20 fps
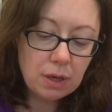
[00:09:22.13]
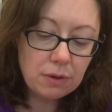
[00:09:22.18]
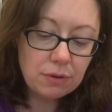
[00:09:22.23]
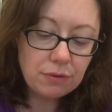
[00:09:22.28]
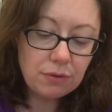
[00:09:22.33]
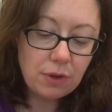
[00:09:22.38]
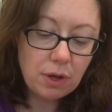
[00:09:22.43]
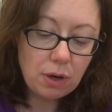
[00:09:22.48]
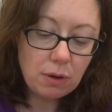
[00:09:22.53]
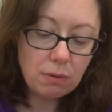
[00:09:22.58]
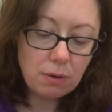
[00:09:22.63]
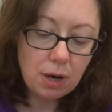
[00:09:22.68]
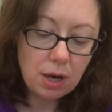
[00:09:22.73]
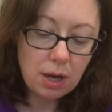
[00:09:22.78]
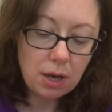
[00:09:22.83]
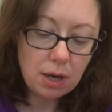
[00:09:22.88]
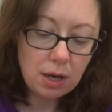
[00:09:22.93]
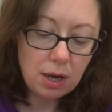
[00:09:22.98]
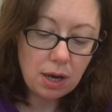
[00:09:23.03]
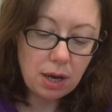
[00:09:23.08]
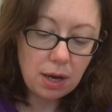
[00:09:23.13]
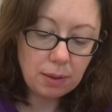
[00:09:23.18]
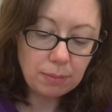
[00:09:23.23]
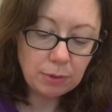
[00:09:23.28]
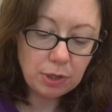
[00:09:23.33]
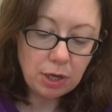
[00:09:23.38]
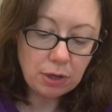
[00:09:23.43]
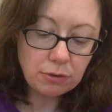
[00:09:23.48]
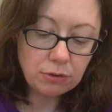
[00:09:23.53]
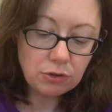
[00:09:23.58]
So I'm
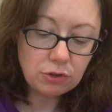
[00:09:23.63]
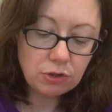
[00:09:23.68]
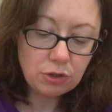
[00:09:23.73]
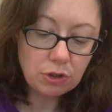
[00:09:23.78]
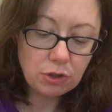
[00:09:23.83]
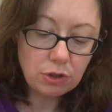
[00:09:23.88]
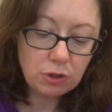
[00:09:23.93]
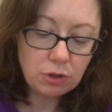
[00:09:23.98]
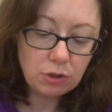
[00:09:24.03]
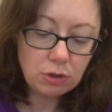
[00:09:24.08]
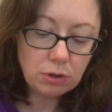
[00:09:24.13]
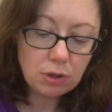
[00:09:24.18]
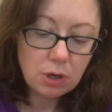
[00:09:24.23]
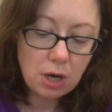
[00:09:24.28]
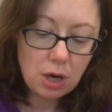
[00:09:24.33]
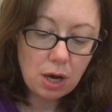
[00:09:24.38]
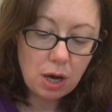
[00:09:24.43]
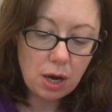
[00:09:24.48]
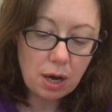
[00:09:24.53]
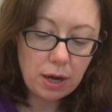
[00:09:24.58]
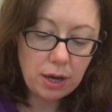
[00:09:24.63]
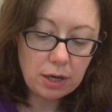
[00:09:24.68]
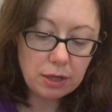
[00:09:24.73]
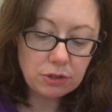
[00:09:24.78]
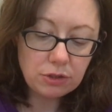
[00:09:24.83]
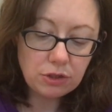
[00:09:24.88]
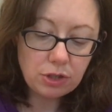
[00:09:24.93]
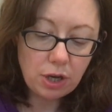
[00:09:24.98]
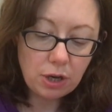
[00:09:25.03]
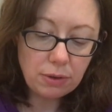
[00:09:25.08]
going to
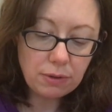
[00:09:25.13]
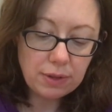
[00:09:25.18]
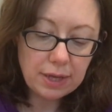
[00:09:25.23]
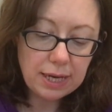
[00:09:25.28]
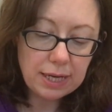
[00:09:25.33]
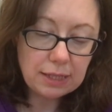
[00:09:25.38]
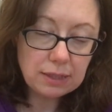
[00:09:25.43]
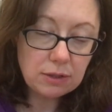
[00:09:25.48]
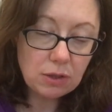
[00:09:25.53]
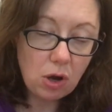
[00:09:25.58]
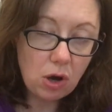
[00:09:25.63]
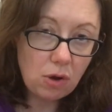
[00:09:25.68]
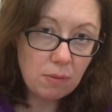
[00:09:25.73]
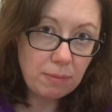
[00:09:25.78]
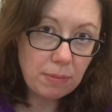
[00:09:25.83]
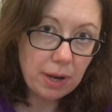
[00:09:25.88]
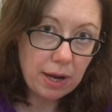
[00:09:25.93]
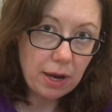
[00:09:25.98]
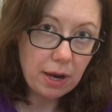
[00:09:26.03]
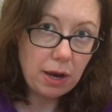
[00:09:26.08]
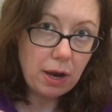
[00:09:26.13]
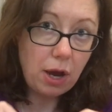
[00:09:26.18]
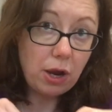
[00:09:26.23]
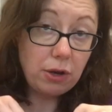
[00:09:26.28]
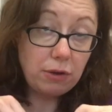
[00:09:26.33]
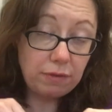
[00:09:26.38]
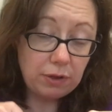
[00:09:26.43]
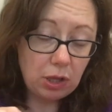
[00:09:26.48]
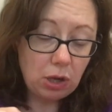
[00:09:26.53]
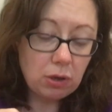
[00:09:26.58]
sew this on my
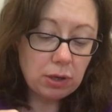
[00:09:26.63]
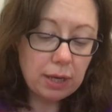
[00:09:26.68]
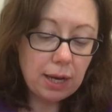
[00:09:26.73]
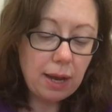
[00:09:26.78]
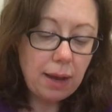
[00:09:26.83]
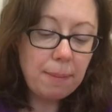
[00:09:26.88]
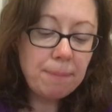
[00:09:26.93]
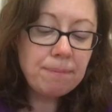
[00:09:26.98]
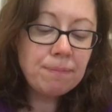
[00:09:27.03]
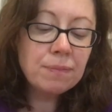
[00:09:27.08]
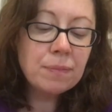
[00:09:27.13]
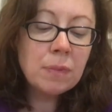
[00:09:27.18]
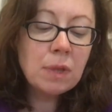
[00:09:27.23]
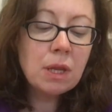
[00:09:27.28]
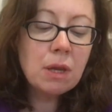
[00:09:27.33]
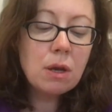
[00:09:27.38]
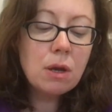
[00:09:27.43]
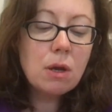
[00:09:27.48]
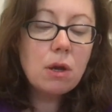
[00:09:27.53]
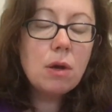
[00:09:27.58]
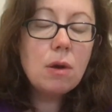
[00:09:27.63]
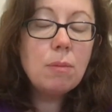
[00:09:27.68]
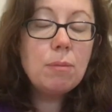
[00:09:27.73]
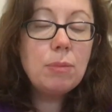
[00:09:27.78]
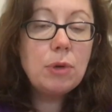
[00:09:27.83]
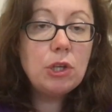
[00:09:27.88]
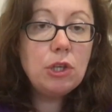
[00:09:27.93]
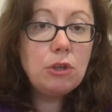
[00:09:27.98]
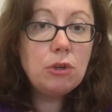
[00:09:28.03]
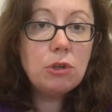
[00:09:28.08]
overlocker,
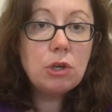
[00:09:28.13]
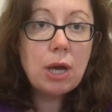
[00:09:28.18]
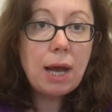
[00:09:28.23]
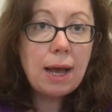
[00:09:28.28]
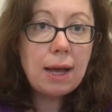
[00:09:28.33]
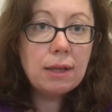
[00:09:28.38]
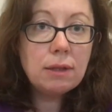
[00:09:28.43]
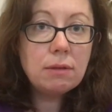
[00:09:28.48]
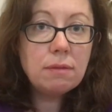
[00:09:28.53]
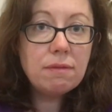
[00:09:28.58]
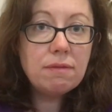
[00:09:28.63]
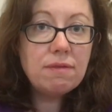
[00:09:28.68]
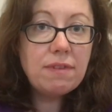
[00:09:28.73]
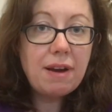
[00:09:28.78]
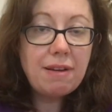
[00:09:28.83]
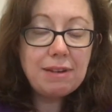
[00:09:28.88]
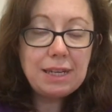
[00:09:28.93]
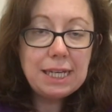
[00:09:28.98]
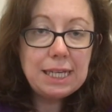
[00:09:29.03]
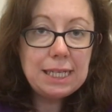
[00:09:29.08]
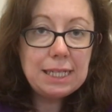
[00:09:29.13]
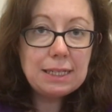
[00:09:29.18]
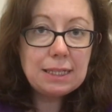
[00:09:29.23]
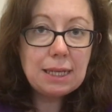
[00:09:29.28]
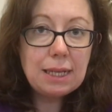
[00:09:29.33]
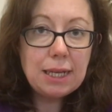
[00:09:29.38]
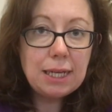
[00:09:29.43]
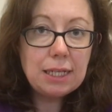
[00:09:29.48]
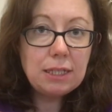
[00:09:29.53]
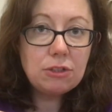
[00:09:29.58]
but you can very
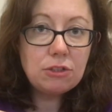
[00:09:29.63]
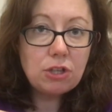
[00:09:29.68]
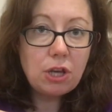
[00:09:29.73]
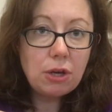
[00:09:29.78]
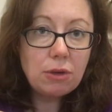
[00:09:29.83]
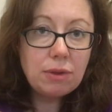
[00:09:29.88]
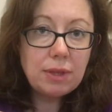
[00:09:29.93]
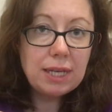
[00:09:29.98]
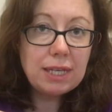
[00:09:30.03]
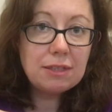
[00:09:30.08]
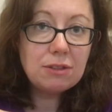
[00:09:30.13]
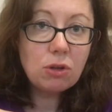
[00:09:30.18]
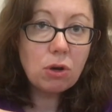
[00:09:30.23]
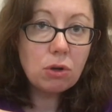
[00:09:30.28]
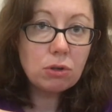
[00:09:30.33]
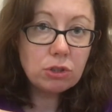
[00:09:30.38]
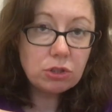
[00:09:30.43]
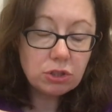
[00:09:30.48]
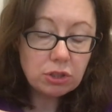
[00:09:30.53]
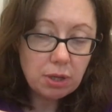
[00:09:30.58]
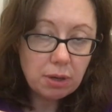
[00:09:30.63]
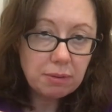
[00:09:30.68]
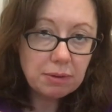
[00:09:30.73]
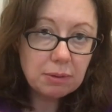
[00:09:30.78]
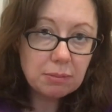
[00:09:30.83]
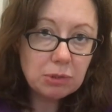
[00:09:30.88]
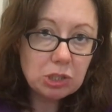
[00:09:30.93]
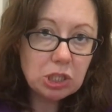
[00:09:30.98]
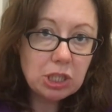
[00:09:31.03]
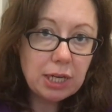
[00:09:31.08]
easily sew this on a
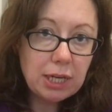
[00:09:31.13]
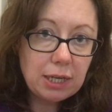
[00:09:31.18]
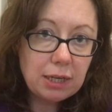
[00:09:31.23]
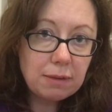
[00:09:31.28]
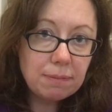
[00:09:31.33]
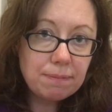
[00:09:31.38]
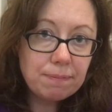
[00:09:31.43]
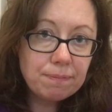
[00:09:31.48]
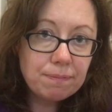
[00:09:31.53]
sewing machine.